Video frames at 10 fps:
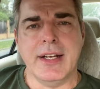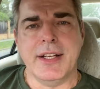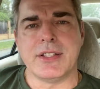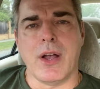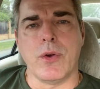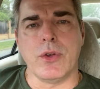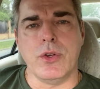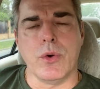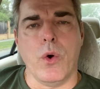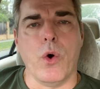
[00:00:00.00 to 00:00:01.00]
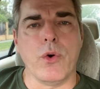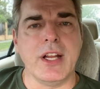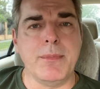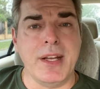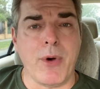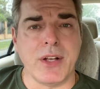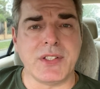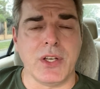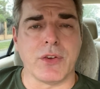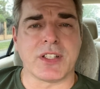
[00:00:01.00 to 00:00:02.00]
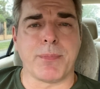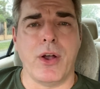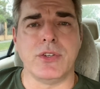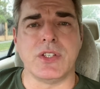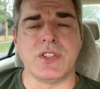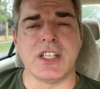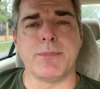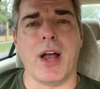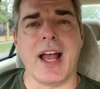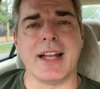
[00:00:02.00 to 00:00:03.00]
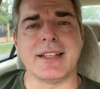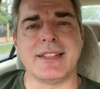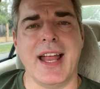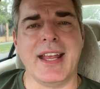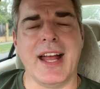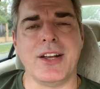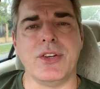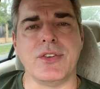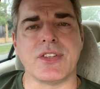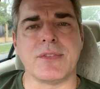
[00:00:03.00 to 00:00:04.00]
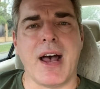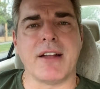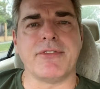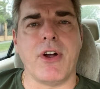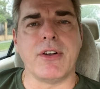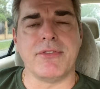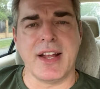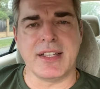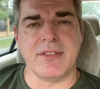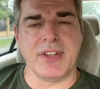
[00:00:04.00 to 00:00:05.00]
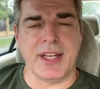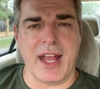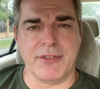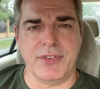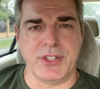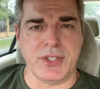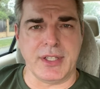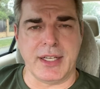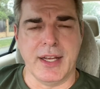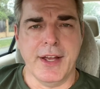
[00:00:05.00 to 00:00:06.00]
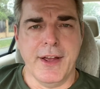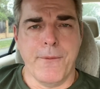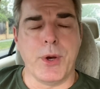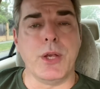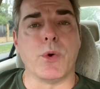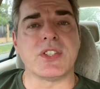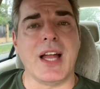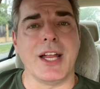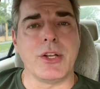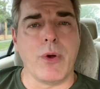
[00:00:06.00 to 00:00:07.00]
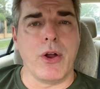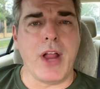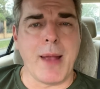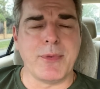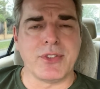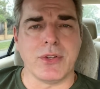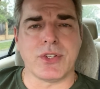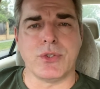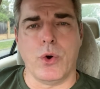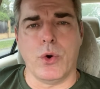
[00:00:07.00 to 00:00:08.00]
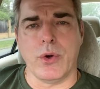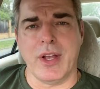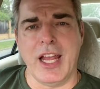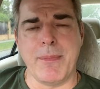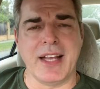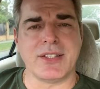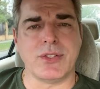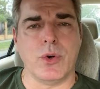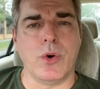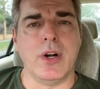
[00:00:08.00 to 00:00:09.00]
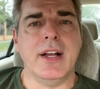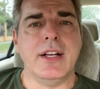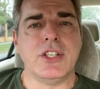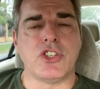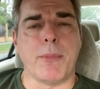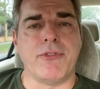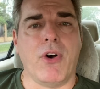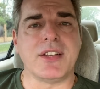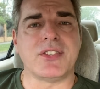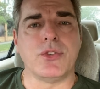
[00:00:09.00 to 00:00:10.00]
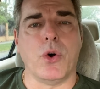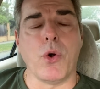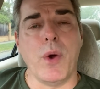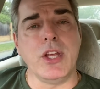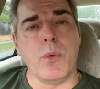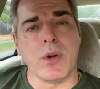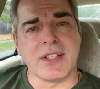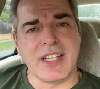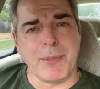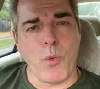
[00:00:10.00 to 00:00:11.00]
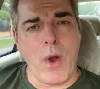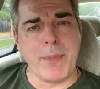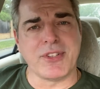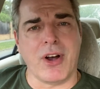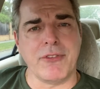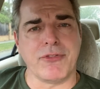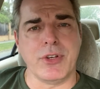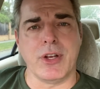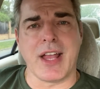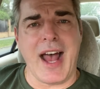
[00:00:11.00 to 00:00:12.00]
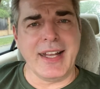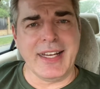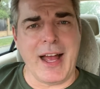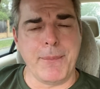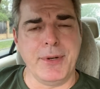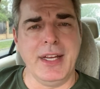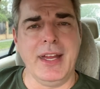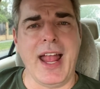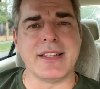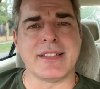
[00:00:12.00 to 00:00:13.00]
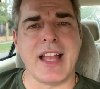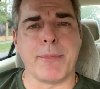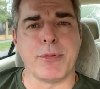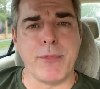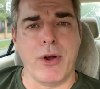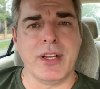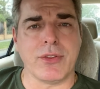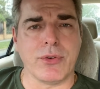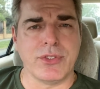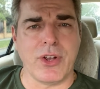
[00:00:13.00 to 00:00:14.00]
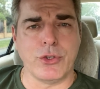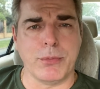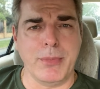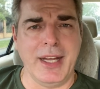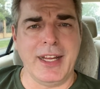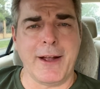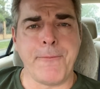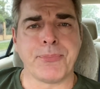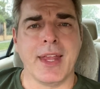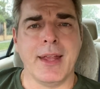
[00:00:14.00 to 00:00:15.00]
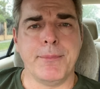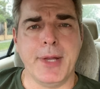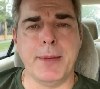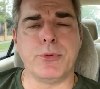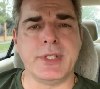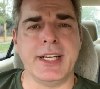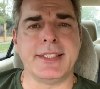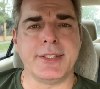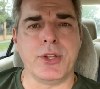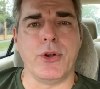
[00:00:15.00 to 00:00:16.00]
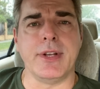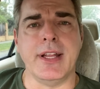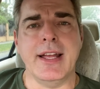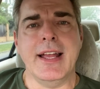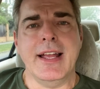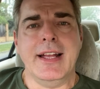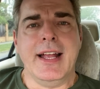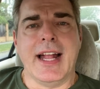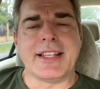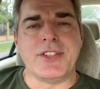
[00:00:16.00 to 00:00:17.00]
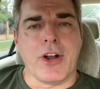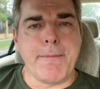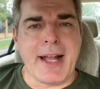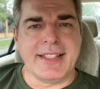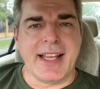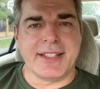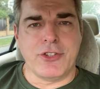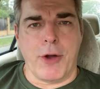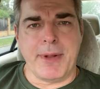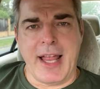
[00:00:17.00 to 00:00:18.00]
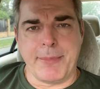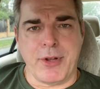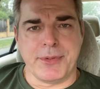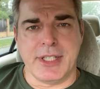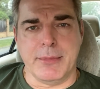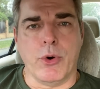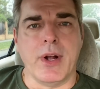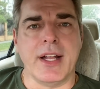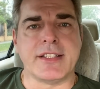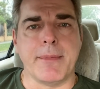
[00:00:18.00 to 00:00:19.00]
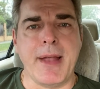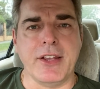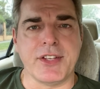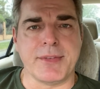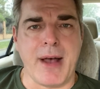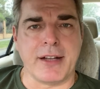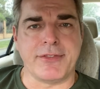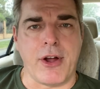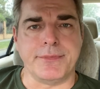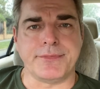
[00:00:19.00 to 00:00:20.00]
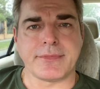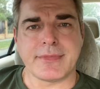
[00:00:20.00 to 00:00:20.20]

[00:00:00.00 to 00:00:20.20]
So you're already minimizing your exposure just by understanding how to use a smartphone effectively and efficiently. Whether you want to start your own Amazon store, eBay store, Shopify store, or whether you want to set up a website for your gardening company and start promoting it through social media, people need to learn. It's not about desktop and laptops anymore. It's about your smartphone.